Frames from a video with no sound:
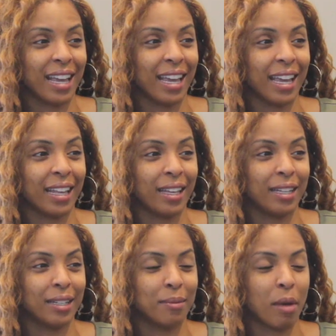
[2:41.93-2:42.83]

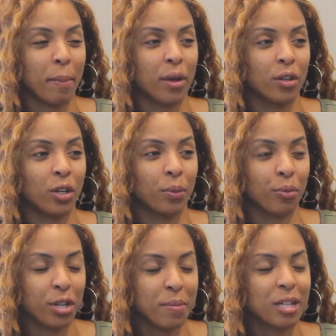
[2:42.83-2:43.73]
And my mother
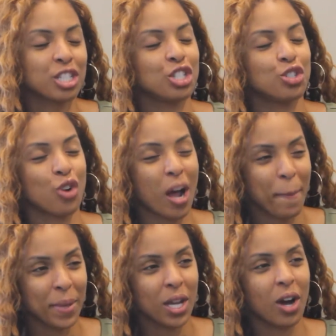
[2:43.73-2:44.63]
pretty much
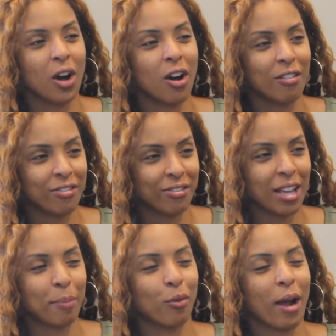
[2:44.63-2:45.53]
dropped me off
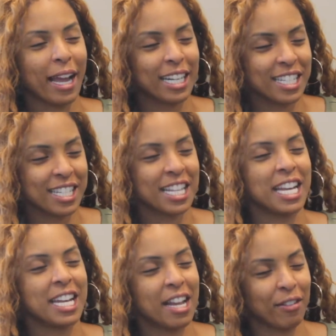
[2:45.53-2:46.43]
at practice
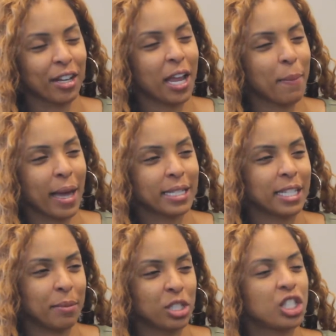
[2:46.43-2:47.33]
and never came back to
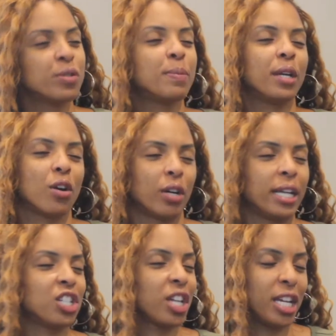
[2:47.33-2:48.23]
get me. She was big on
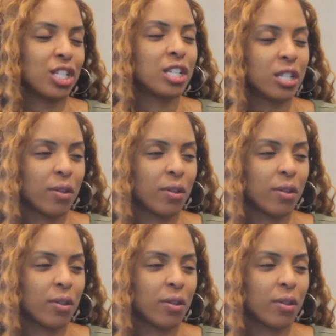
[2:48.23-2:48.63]
education, so